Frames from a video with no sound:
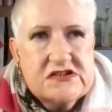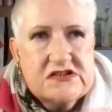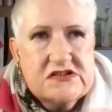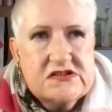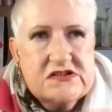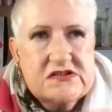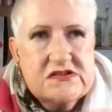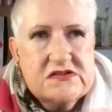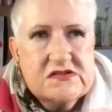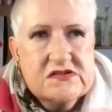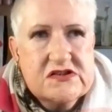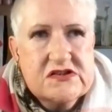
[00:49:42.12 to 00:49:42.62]

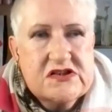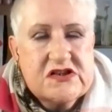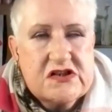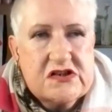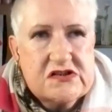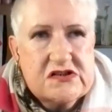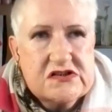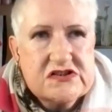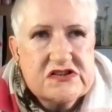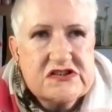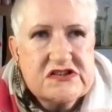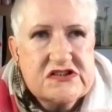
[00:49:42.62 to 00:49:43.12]
oh
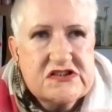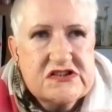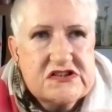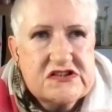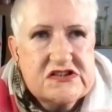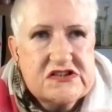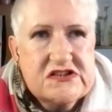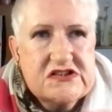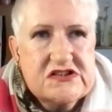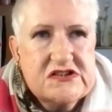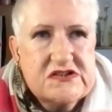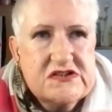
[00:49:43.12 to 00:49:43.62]
gosh,
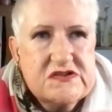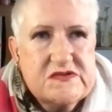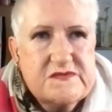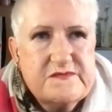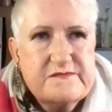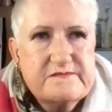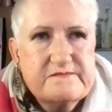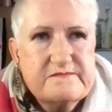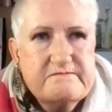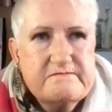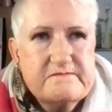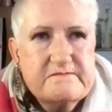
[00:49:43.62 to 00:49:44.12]

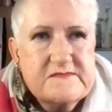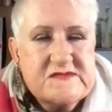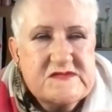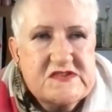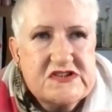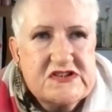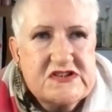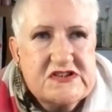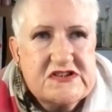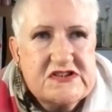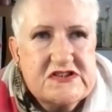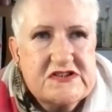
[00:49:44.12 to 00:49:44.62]
um,
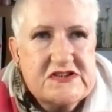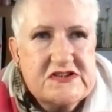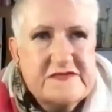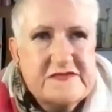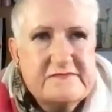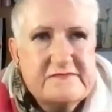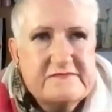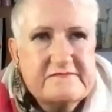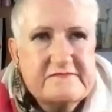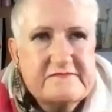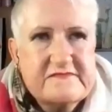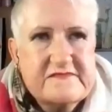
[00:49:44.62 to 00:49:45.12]
um,
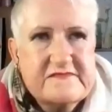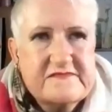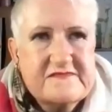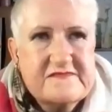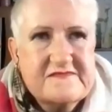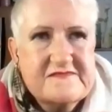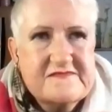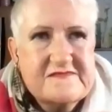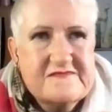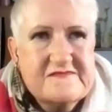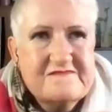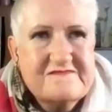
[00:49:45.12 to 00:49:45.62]

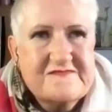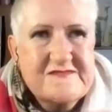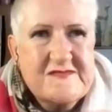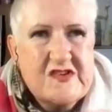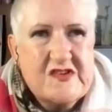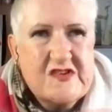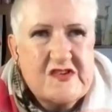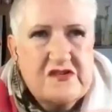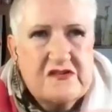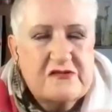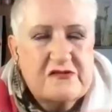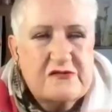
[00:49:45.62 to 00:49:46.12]

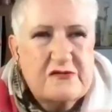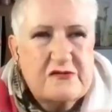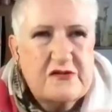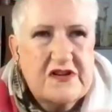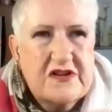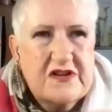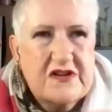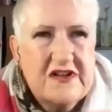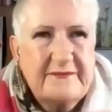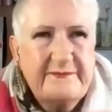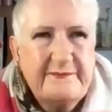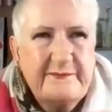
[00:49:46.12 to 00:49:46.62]
oh,
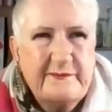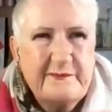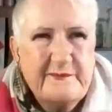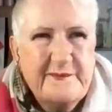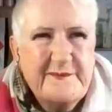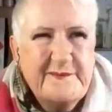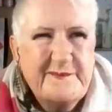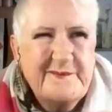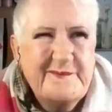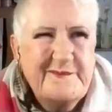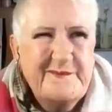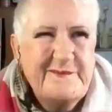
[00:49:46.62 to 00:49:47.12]

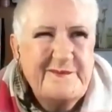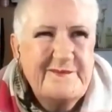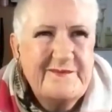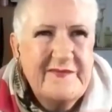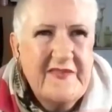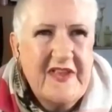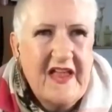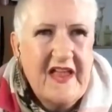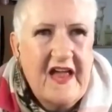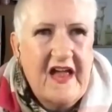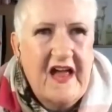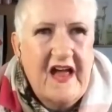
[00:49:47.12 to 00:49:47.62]
mm,
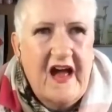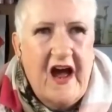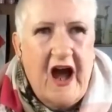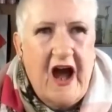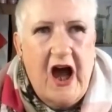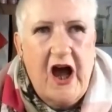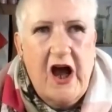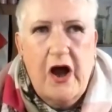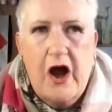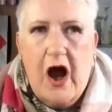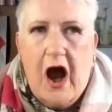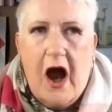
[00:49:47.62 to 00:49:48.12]

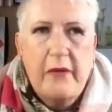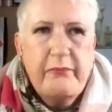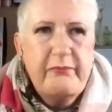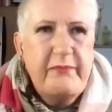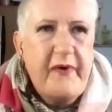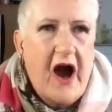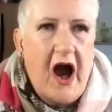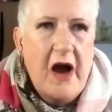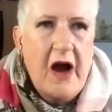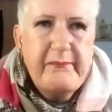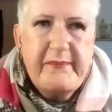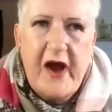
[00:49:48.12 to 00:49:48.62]
I,
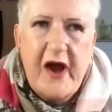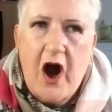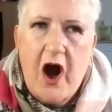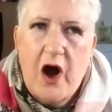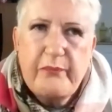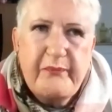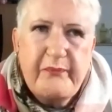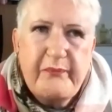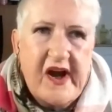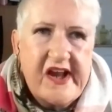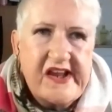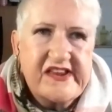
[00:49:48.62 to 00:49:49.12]
I'd be
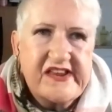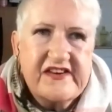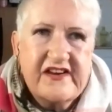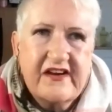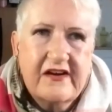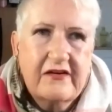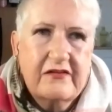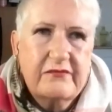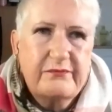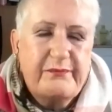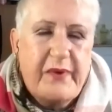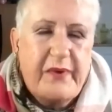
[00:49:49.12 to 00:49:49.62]
hard pressed
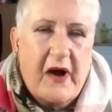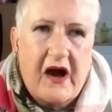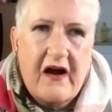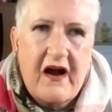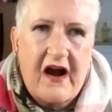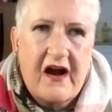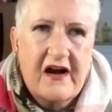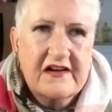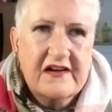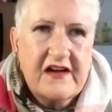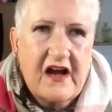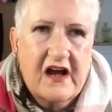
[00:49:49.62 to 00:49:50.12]
to
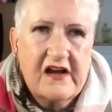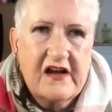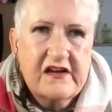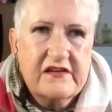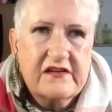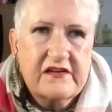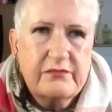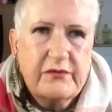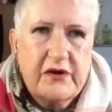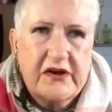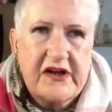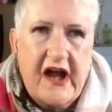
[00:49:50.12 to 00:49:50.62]
prioritize
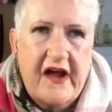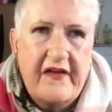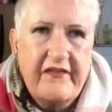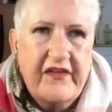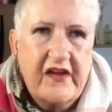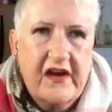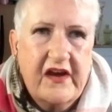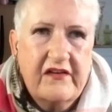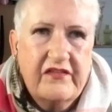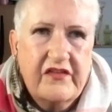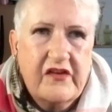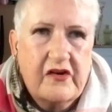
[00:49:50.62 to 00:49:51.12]
one out
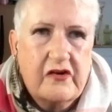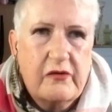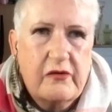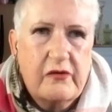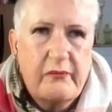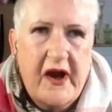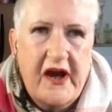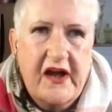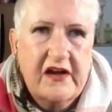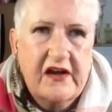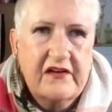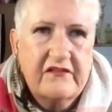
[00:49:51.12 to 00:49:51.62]
the, the
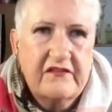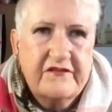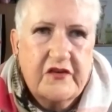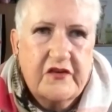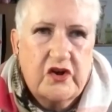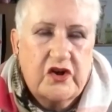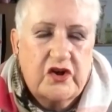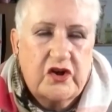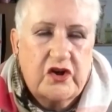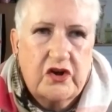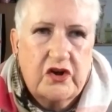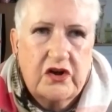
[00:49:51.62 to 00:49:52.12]
remaining
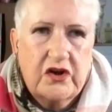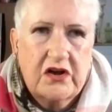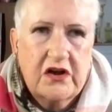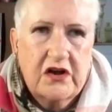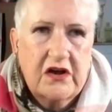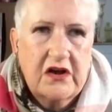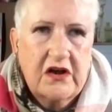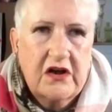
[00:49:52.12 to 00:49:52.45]
four